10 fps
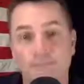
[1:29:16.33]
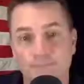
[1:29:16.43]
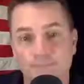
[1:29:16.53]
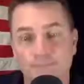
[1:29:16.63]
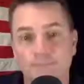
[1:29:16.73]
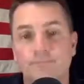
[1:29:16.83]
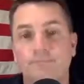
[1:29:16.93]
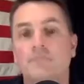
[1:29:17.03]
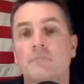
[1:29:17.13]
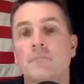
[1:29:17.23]
I've eaten at
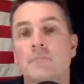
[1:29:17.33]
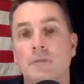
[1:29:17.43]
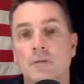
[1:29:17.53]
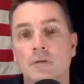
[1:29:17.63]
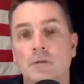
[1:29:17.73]
all of them.